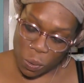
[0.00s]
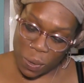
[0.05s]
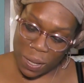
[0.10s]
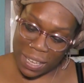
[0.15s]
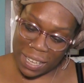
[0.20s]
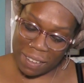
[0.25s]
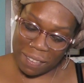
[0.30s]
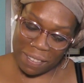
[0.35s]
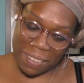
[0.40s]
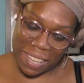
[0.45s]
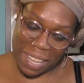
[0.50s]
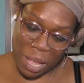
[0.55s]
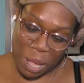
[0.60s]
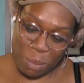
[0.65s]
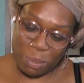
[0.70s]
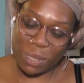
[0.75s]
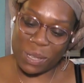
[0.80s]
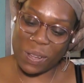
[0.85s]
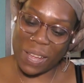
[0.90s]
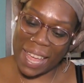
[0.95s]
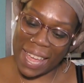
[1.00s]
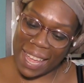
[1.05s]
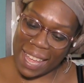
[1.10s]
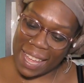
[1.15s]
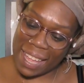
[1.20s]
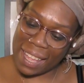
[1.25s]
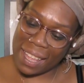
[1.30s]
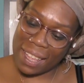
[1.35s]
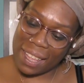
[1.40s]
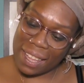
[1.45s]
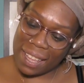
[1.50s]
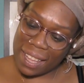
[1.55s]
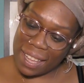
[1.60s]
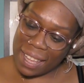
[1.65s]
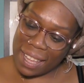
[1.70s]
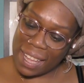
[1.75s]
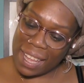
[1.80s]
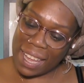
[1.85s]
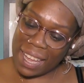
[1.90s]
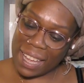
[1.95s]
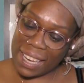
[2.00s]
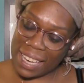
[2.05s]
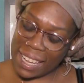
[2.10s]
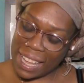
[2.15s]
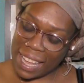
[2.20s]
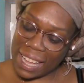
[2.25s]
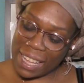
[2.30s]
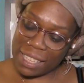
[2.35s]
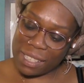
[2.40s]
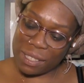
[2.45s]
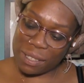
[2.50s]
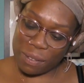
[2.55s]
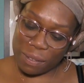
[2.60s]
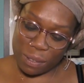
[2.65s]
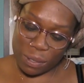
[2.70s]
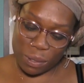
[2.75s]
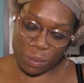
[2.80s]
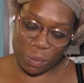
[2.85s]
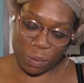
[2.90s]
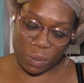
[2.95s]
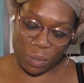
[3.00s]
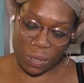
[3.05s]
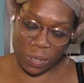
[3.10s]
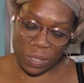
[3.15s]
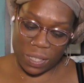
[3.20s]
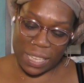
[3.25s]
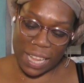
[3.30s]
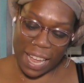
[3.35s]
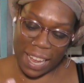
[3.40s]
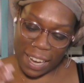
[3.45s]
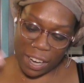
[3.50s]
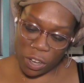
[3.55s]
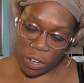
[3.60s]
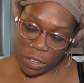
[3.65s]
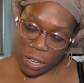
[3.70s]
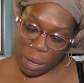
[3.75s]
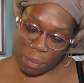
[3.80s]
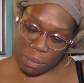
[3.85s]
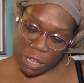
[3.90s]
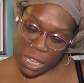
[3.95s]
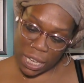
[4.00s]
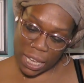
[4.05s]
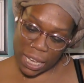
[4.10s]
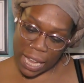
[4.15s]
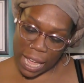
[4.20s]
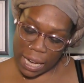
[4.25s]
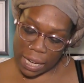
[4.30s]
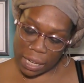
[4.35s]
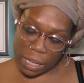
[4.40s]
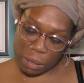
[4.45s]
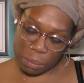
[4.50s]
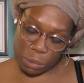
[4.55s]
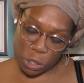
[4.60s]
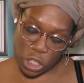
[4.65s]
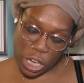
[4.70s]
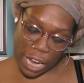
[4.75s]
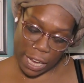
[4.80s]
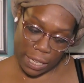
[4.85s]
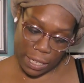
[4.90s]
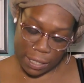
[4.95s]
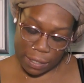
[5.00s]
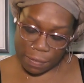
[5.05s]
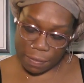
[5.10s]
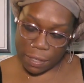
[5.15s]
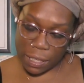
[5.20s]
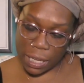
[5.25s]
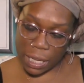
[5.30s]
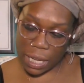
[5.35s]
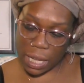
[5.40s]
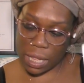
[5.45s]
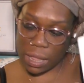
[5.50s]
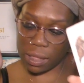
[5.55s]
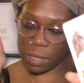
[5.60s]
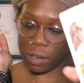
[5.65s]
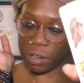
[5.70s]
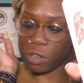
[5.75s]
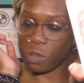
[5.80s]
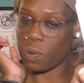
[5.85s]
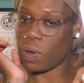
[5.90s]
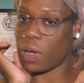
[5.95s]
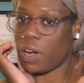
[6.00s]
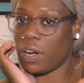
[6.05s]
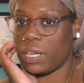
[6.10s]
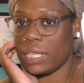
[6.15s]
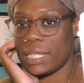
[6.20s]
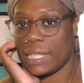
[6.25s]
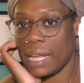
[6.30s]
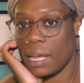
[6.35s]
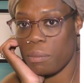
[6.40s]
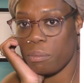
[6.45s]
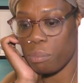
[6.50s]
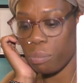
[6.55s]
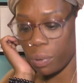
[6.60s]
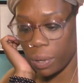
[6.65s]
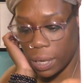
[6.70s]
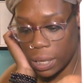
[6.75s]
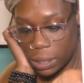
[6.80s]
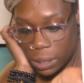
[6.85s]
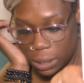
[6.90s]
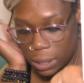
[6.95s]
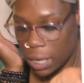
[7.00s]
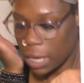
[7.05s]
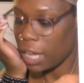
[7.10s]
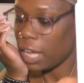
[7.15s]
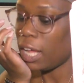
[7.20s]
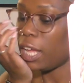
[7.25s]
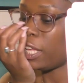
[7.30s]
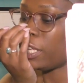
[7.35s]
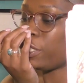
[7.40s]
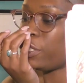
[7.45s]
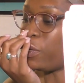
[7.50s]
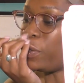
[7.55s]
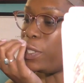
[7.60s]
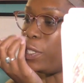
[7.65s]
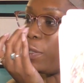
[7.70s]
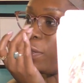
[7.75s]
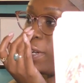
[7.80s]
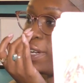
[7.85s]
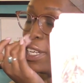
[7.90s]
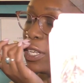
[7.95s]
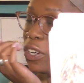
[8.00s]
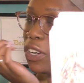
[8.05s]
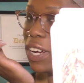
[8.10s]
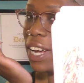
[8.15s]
Queen of Cups. Okay. And the Ace of Swords. I heard I'm looking at it objectively, and there you are, Temperance. So you're, you're